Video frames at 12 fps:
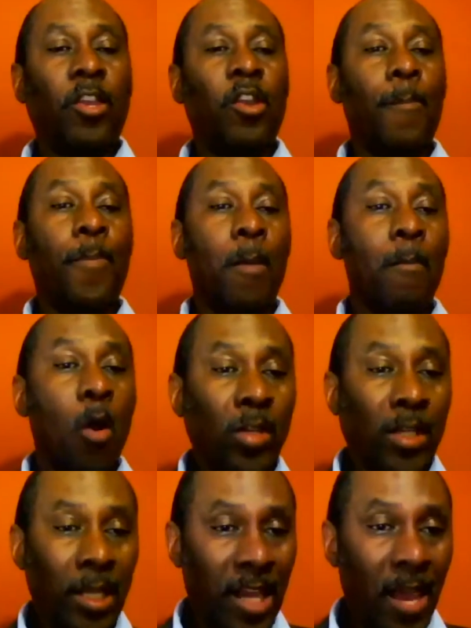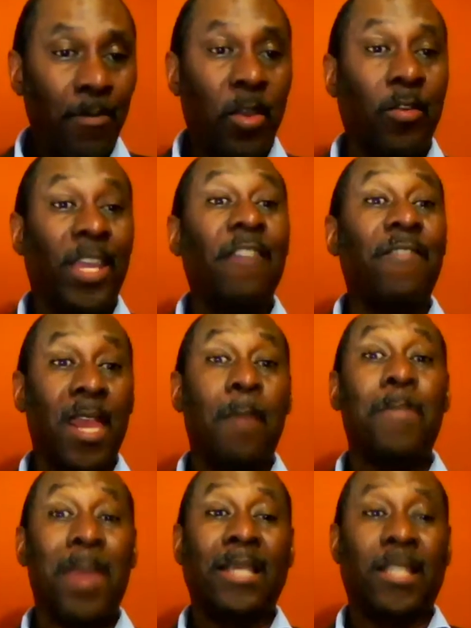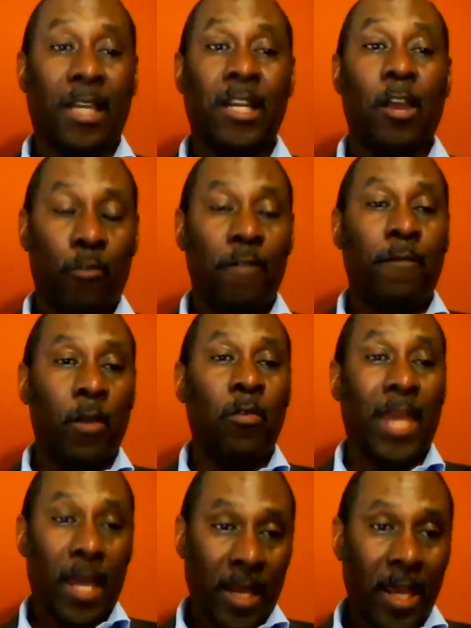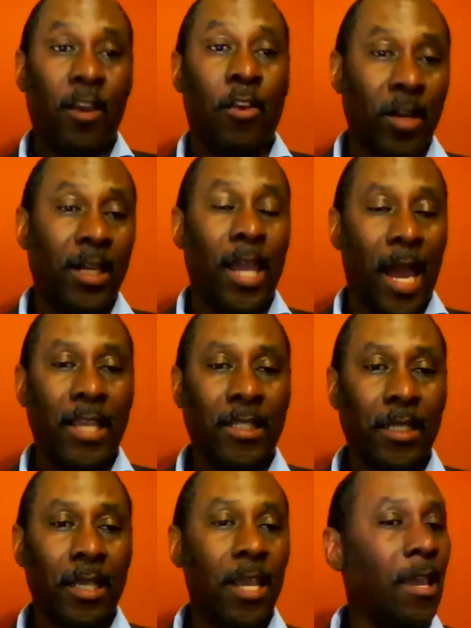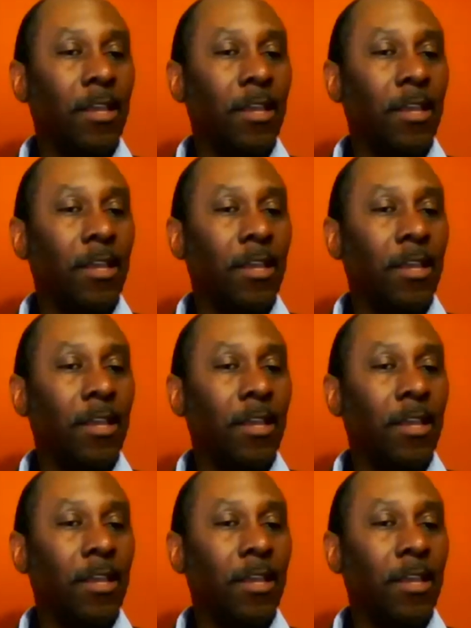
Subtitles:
You're promoting them, you're giving them basically a review that they're good guys,